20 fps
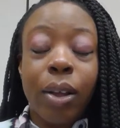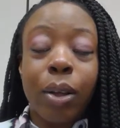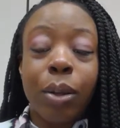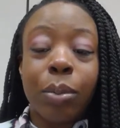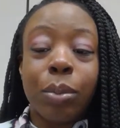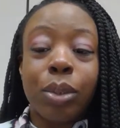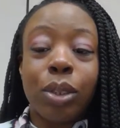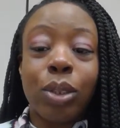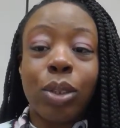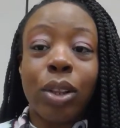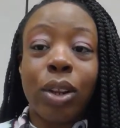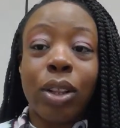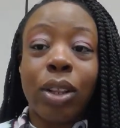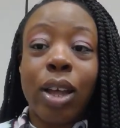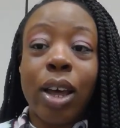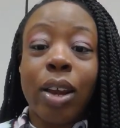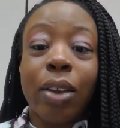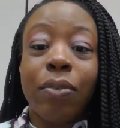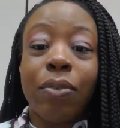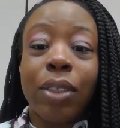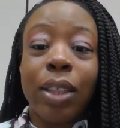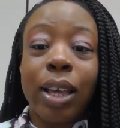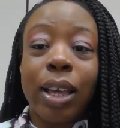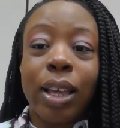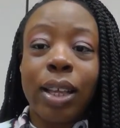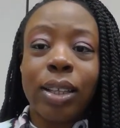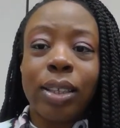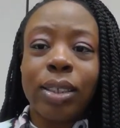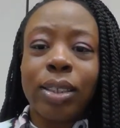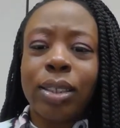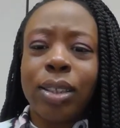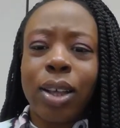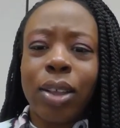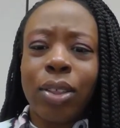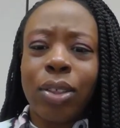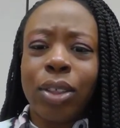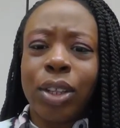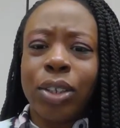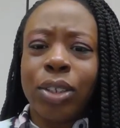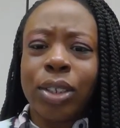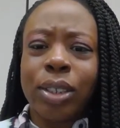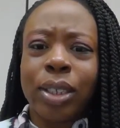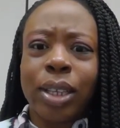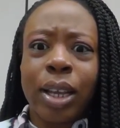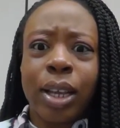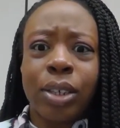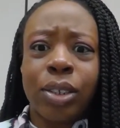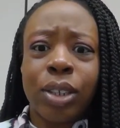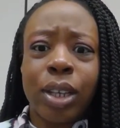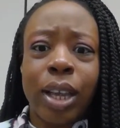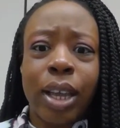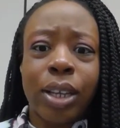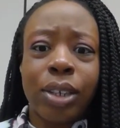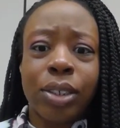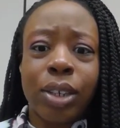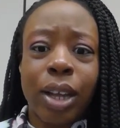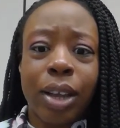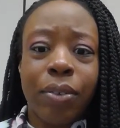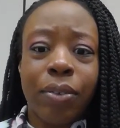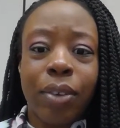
So there are a lot of things other than just catching HIV.